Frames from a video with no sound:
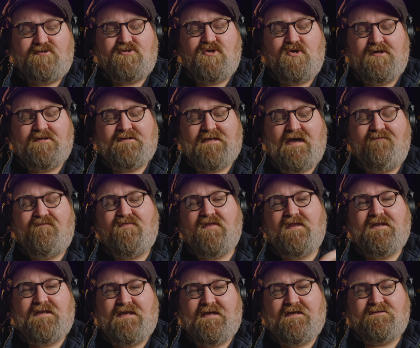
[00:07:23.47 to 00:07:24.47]
So you
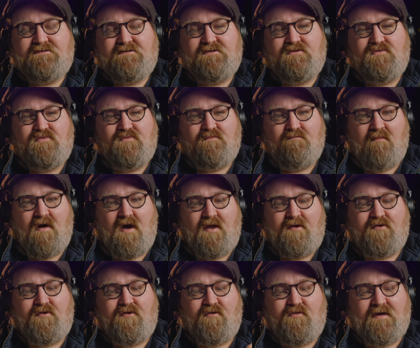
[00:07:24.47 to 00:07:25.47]
definitely need to
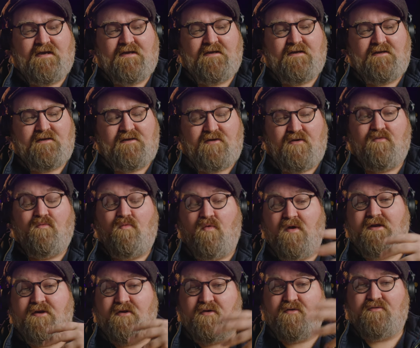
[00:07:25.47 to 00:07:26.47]
monitor it,
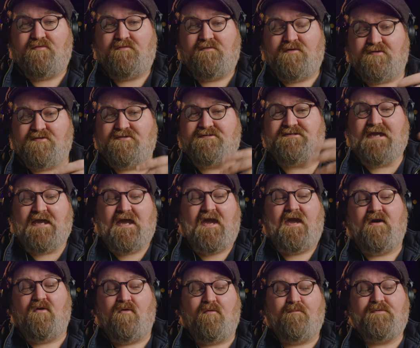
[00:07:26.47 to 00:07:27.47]
what you're
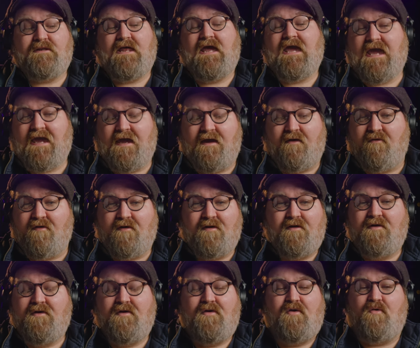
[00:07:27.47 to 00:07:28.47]
singing or playing
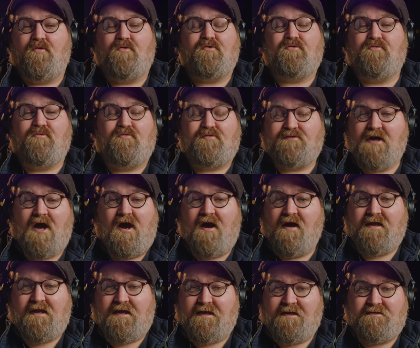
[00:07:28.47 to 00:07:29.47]
or
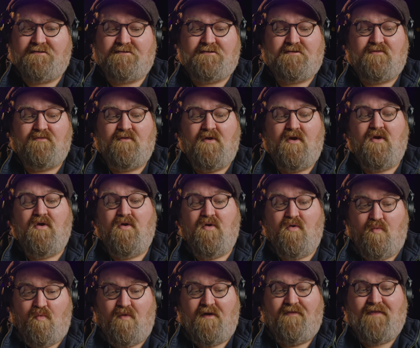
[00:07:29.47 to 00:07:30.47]
talking into
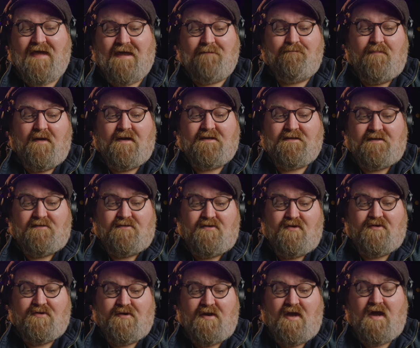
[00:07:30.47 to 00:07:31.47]
with that button
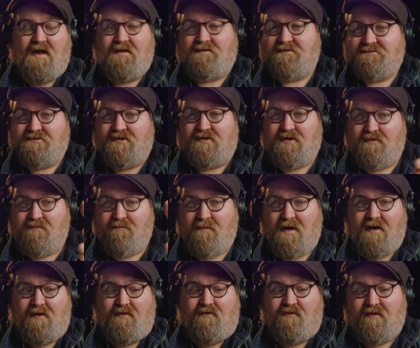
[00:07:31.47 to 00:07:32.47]
turned on, so you're
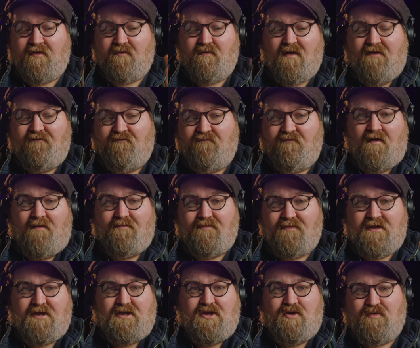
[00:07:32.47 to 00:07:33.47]
monitoring right from
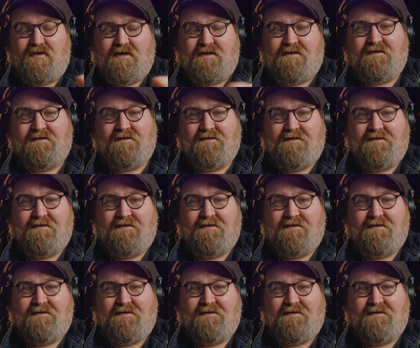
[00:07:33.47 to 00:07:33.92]
the unit.